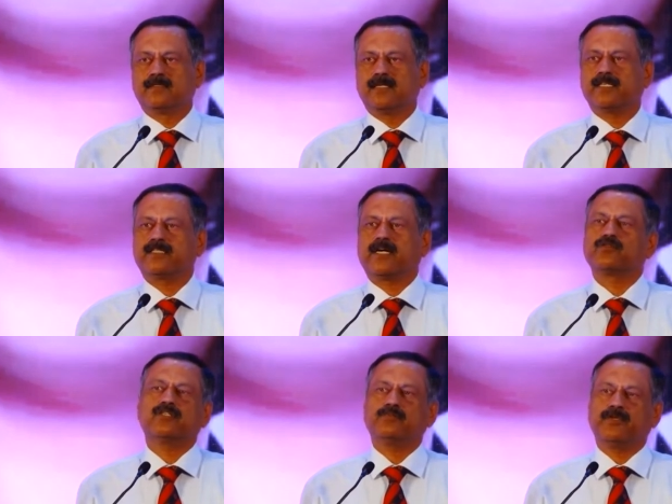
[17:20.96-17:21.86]

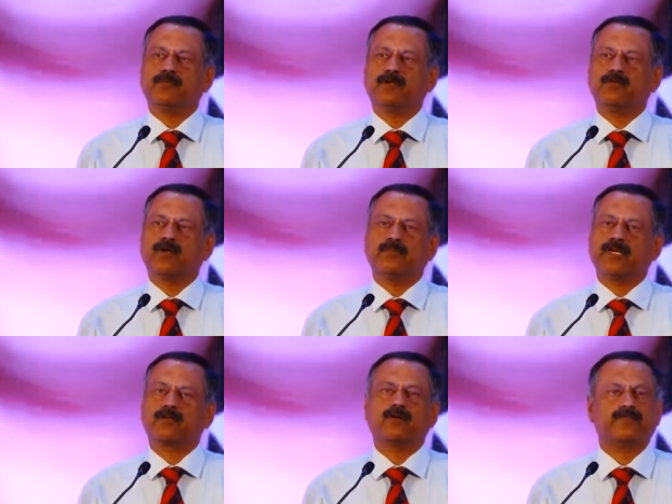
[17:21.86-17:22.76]
1,000 people who are
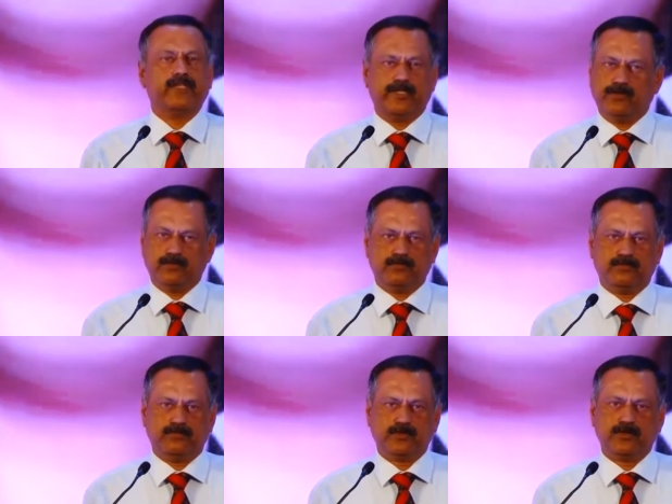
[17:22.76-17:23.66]
better off than you.
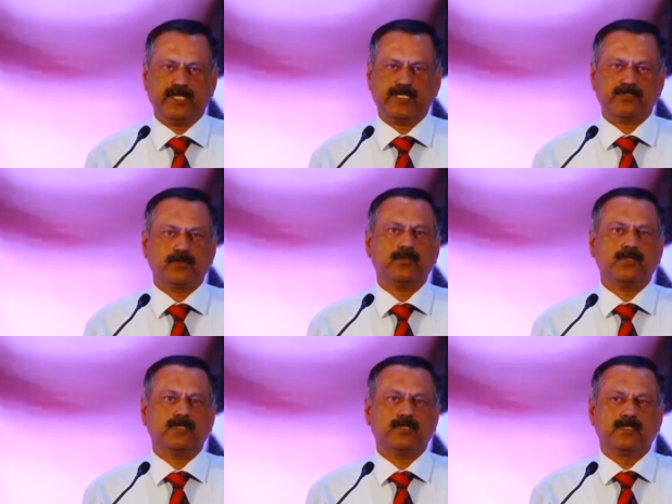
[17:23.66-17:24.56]
So there is
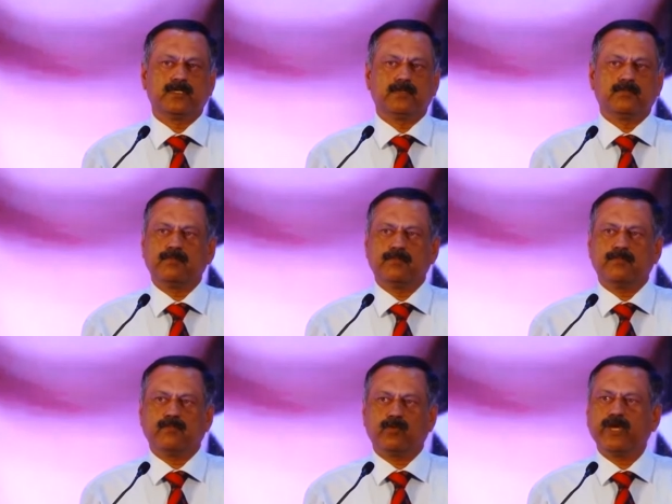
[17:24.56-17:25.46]
no
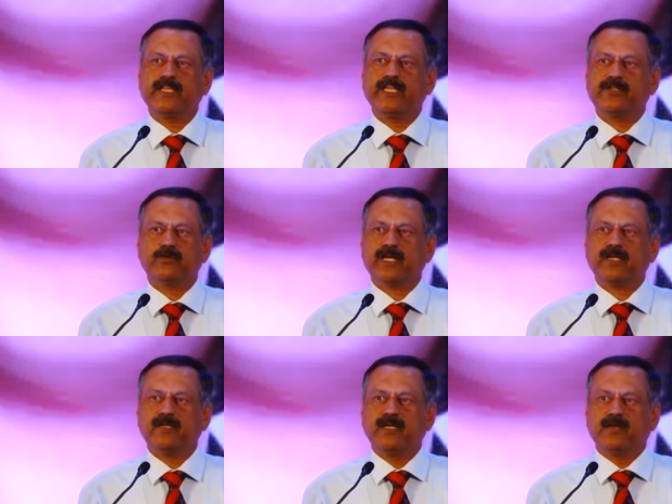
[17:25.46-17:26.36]
way that you
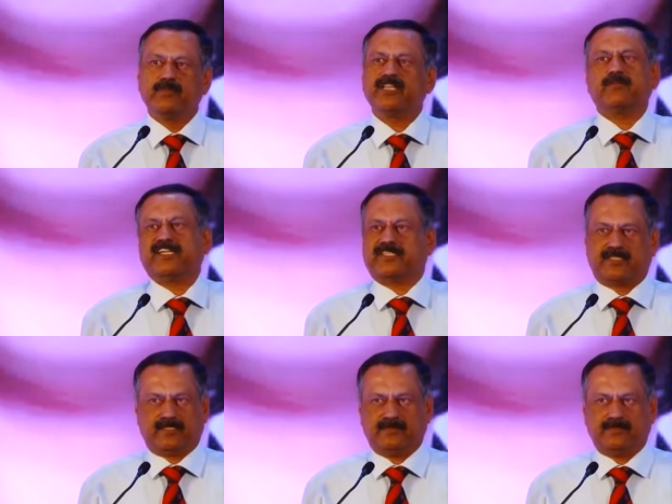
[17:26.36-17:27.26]
can be the
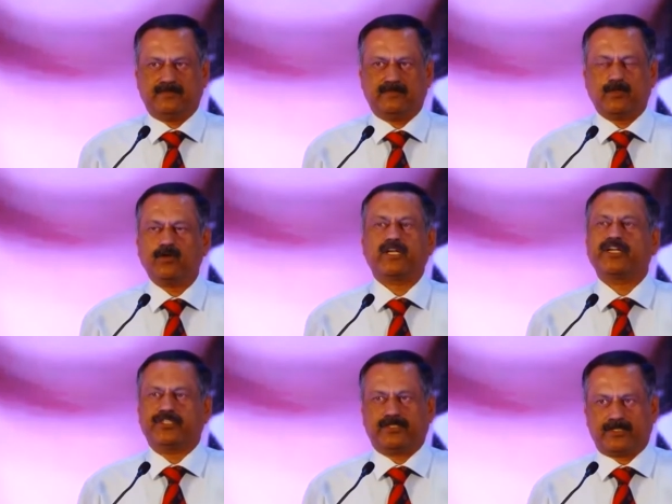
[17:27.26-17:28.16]
best or the
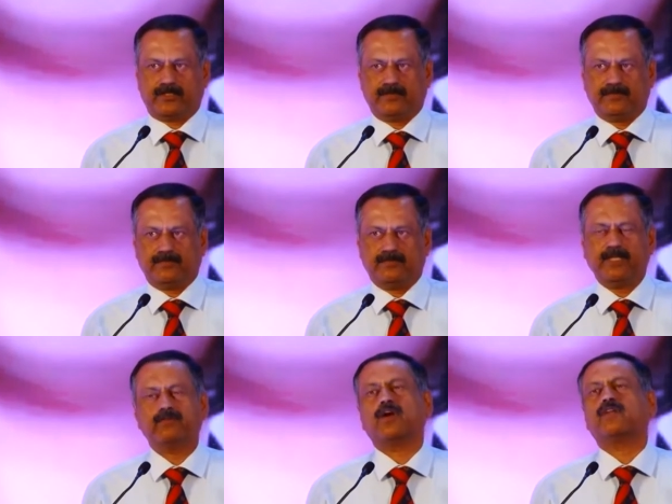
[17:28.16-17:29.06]
richest.
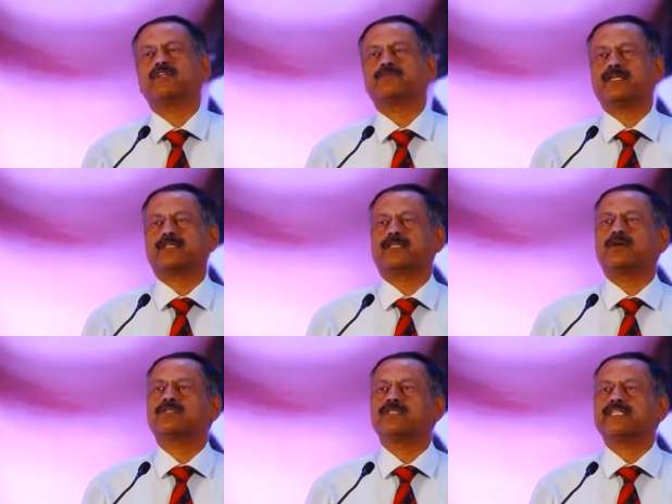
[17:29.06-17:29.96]
There will always be
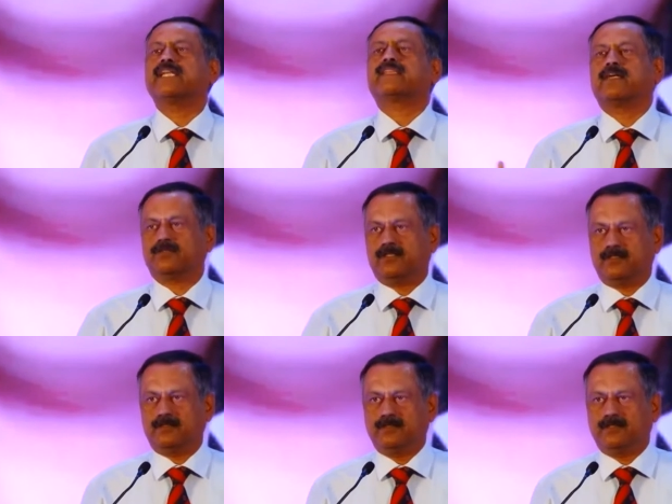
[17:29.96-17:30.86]
1,000, 10,000,
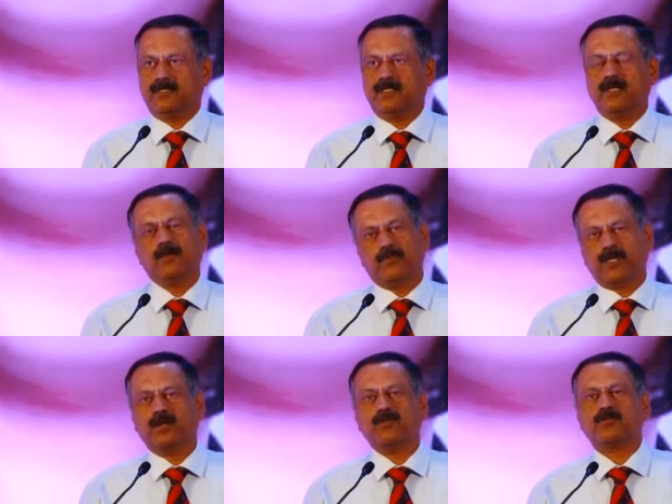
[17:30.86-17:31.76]

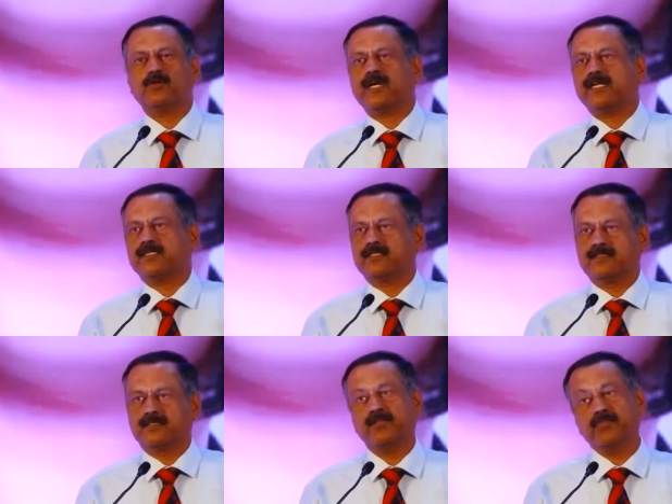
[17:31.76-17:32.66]
but always look at
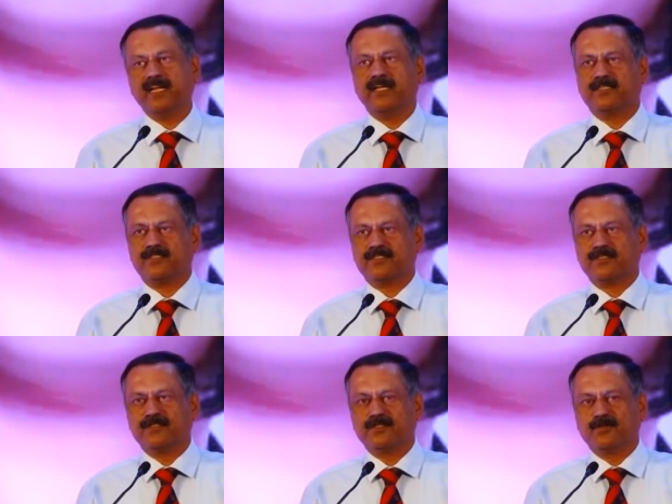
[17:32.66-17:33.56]
the
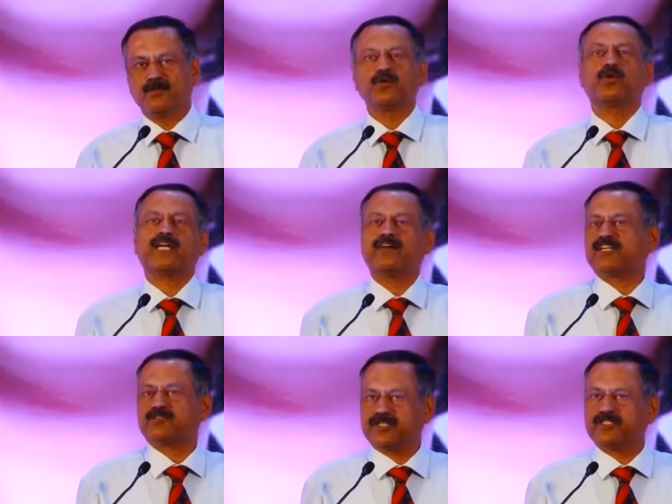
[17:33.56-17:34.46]
millions who don't have
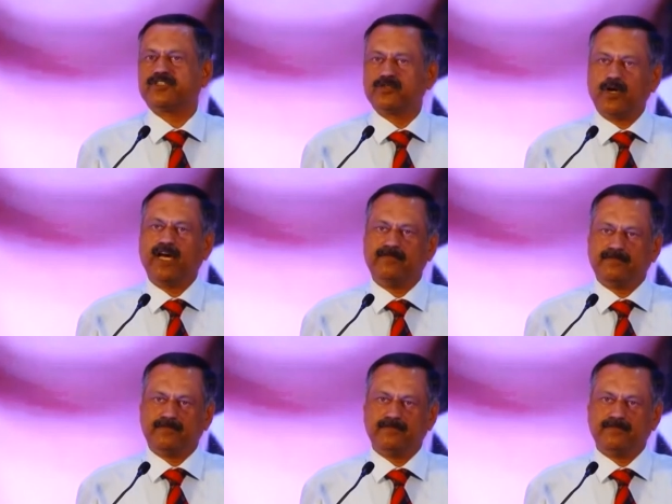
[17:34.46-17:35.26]
as much as you have,